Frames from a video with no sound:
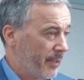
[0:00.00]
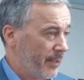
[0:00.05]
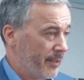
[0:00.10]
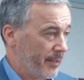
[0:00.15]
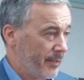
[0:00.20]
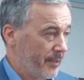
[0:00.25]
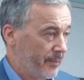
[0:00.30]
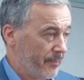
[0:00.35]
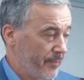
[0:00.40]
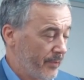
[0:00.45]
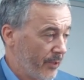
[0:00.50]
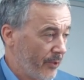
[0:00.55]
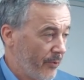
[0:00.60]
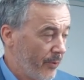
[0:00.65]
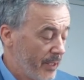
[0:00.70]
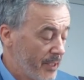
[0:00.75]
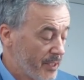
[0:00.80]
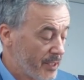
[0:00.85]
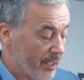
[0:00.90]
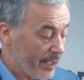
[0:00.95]
And the
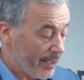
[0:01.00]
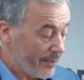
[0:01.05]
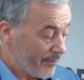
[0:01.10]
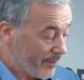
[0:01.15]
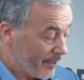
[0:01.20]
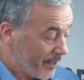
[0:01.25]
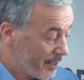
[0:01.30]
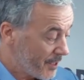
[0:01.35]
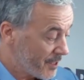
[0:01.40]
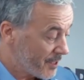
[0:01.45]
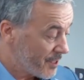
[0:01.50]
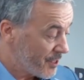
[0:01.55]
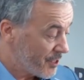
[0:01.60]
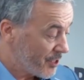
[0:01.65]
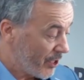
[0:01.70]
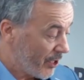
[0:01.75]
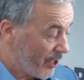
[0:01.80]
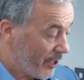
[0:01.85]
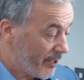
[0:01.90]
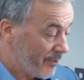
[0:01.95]
question I would ask is,
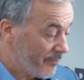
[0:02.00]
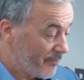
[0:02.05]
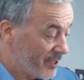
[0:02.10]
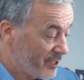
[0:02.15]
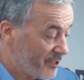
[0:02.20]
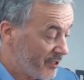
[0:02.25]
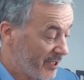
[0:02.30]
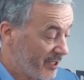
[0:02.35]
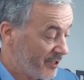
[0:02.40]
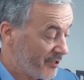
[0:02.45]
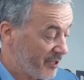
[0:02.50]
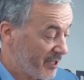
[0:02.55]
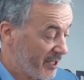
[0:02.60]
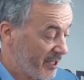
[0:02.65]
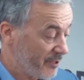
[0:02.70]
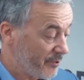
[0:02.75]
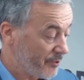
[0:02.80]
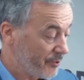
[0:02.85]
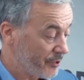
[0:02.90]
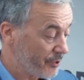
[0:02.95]
how have we treated our
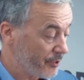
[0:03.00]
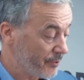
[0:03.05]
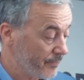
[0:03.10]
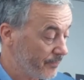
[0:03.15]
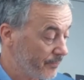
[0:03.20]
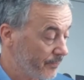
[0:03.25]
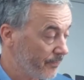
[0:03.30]
heroes?